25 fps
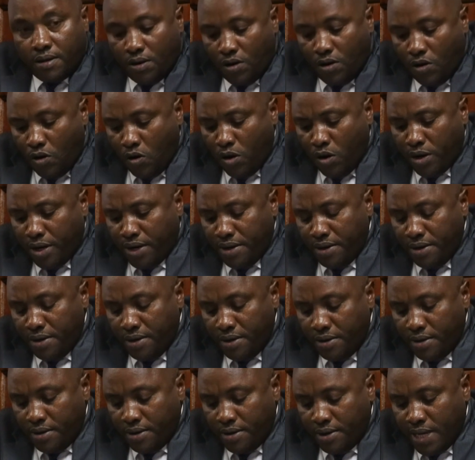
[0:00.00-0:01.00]
On
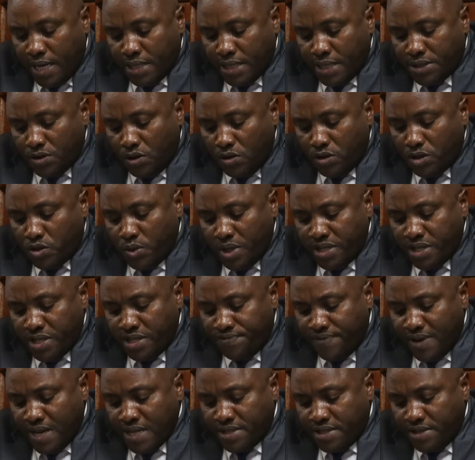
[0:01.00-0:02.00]

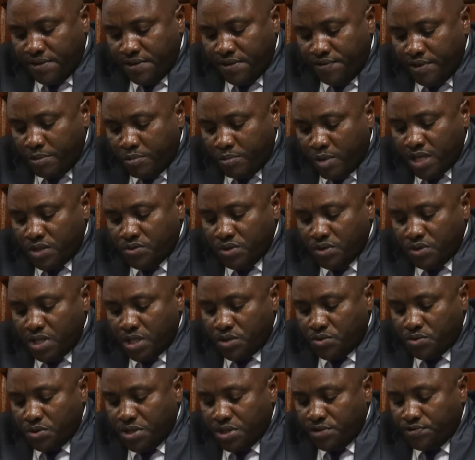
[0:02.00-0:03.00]
21st February
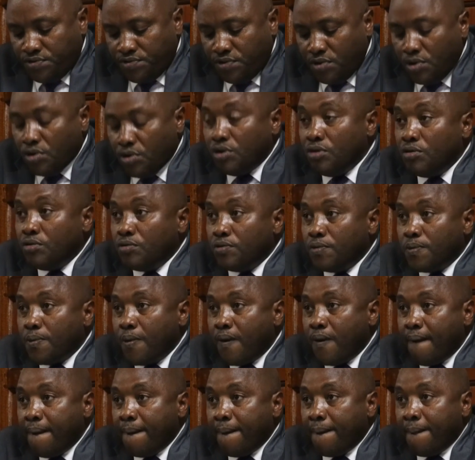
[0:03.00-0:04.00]
2024,
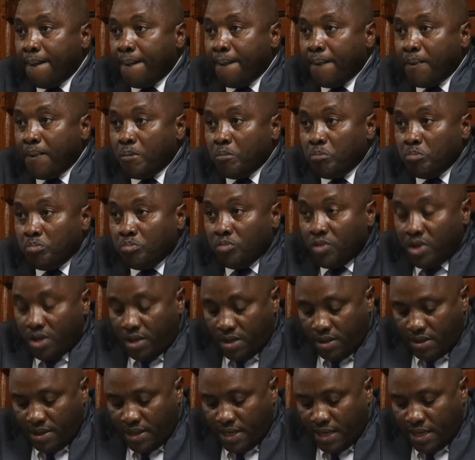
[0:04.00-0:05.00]

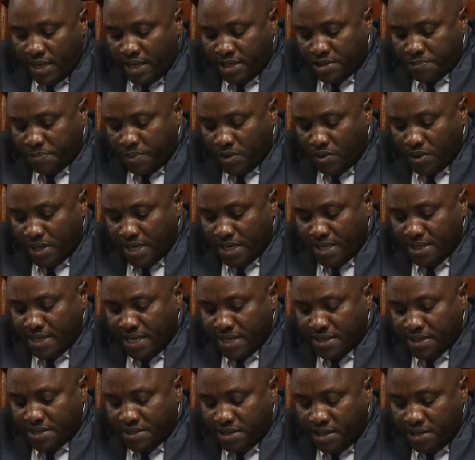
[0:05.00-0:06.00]
the respondent,
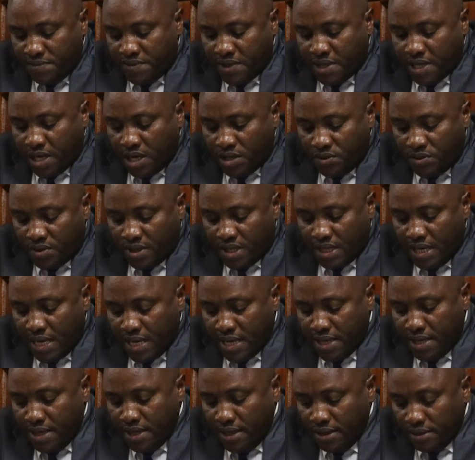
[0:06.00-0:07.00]
that's David Kariuki
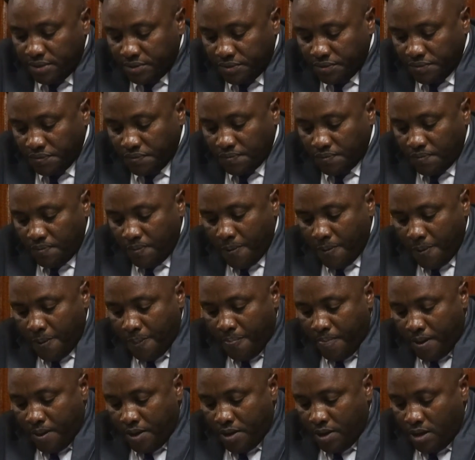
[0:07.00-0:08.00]
Ngare,
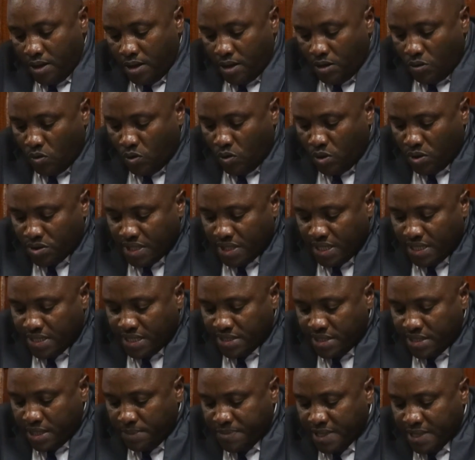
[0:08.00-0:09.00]
was
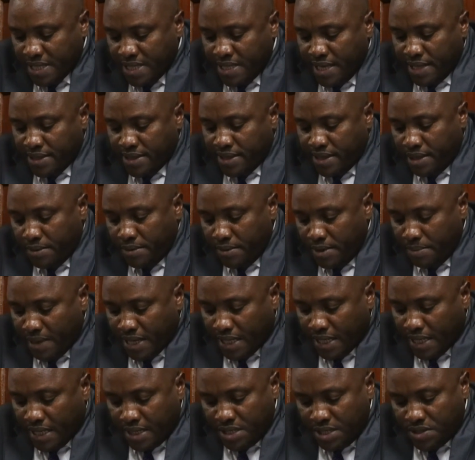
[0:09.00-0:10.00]
intercepted at the
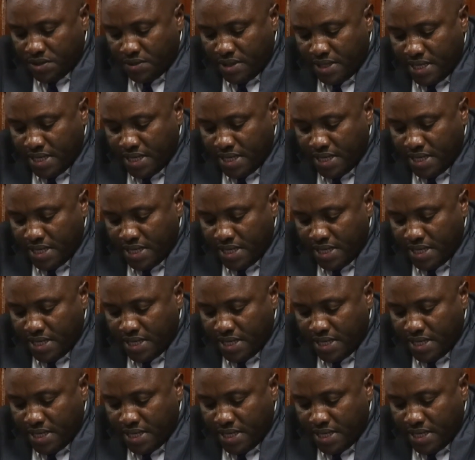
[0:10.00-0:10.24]
immigration